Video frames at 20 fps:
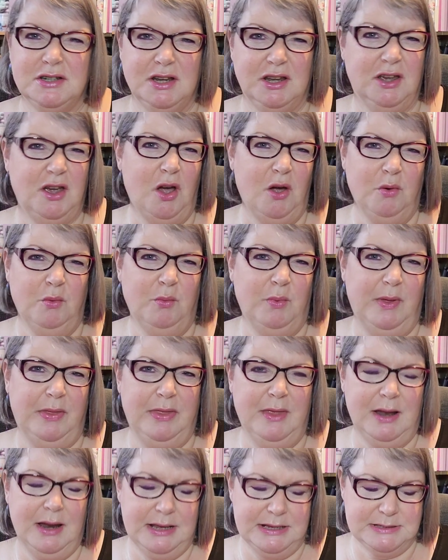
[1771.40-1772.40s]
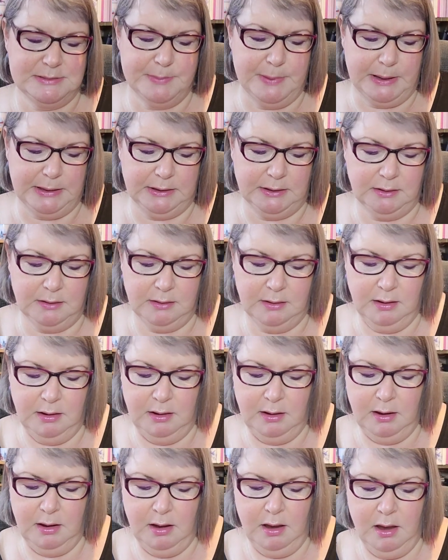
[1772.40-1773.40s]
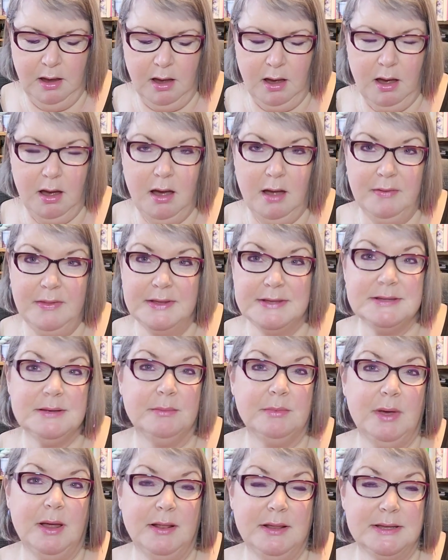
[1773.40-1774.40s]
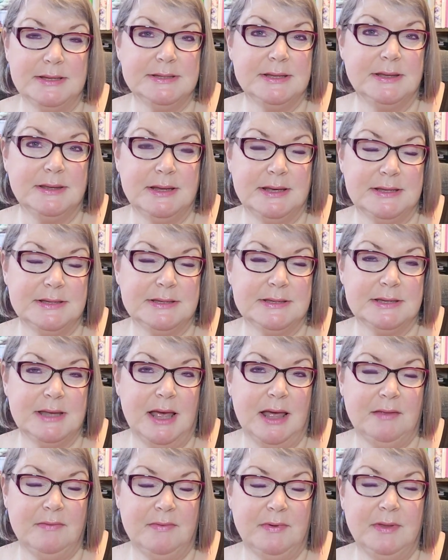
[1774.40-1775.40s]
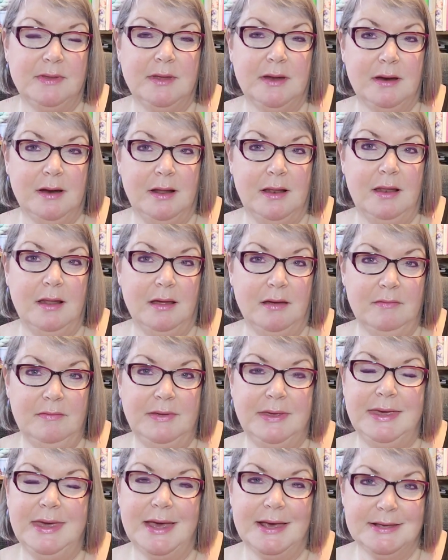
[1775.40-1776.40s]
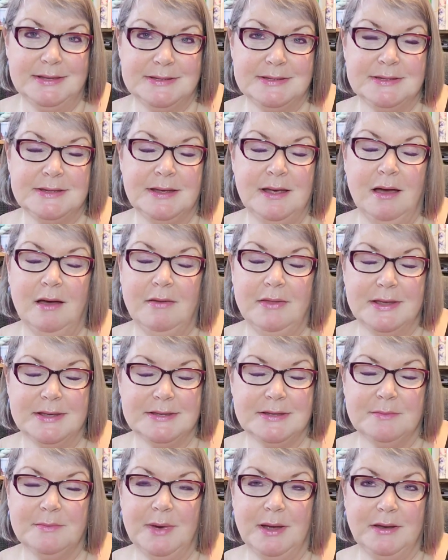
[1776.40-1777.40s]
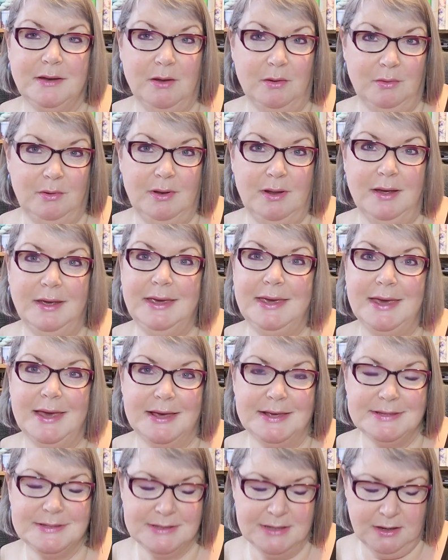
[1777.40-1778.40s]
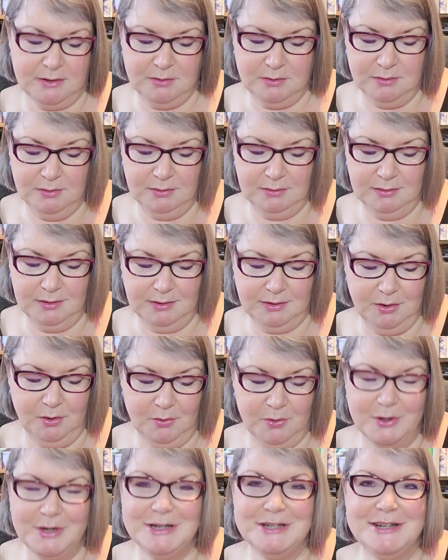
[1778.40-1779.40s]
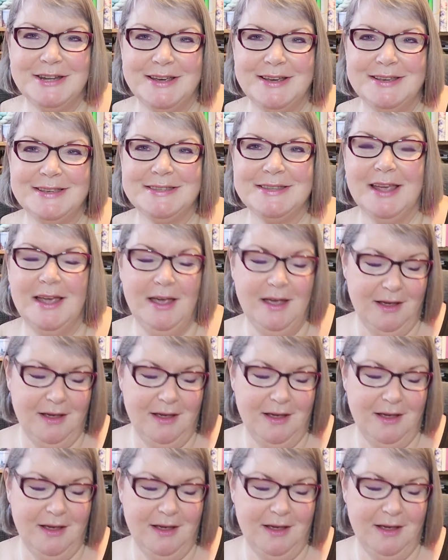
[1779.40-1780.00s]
go with the lace pattern. Are there some colours in this advent that I love? Yes. Are there some I don't like? Yes. I do not like the oranges.